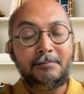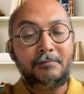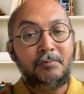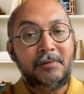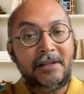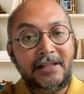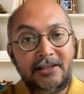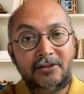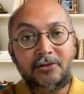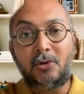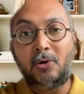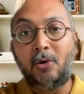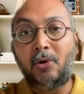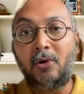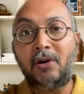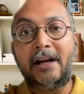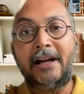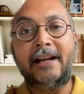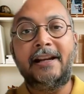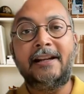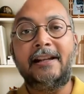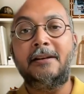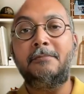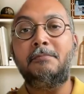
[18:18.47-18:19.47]
please go
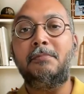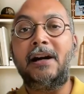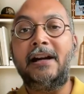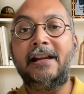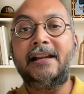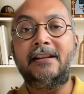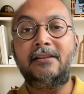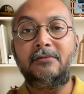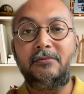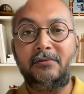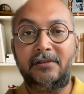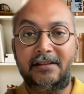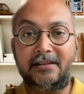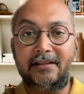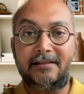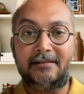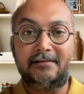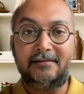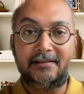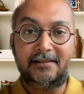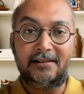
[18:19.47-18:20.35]
ahead and buy Nvidia.